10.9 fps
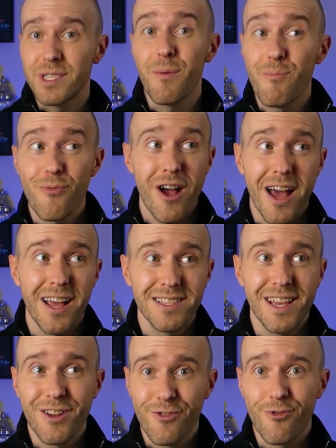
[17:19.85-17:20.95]
Some brides
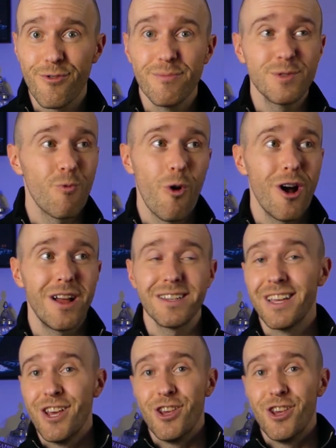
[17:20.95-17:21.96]
and grooms want